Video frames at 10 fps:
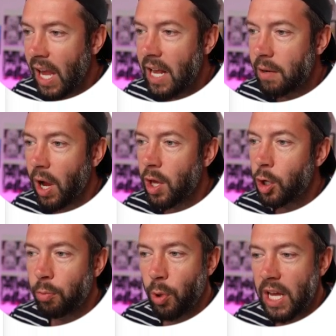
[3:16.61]
and where
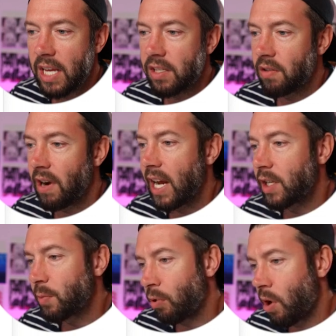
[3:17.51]
you could put Easter
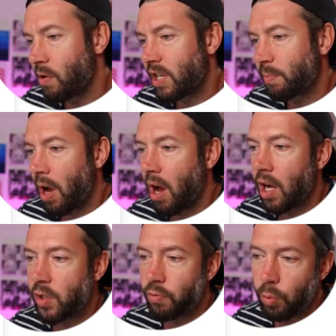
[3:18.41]
eggs, progress
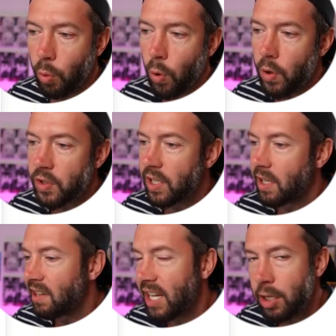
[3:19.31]
bars, rewards,
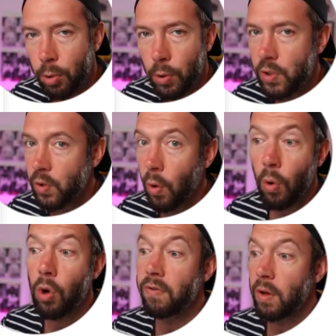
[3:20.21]
leaderboards,
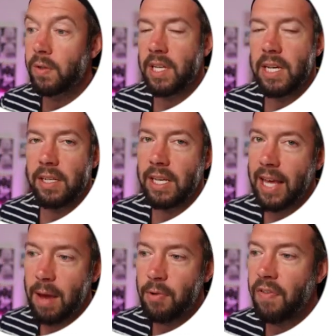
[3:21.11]
all of those things that
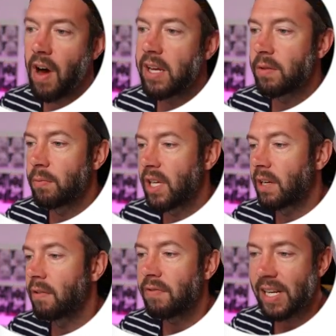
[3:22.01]
gamify
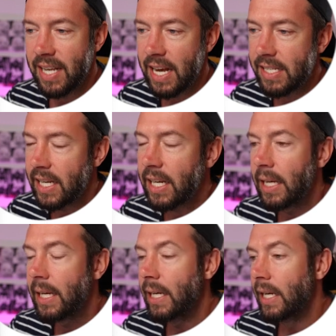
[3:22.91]
something.
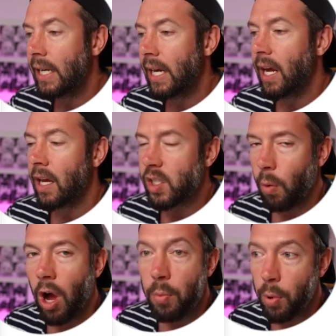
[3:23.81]
Fantastic.
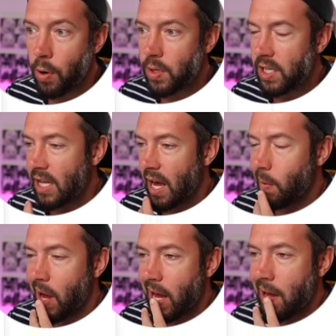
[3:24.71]
So I approached it
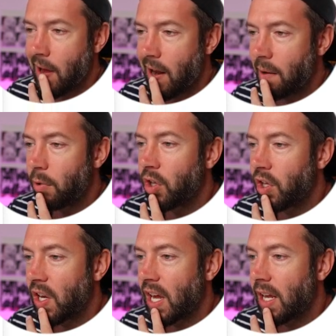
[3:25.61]
that way, and I'm
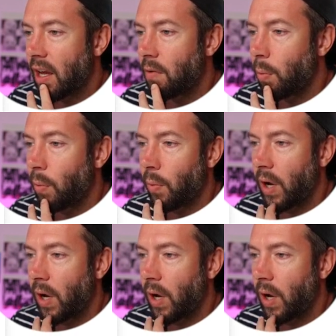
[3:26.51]
looking at it and going,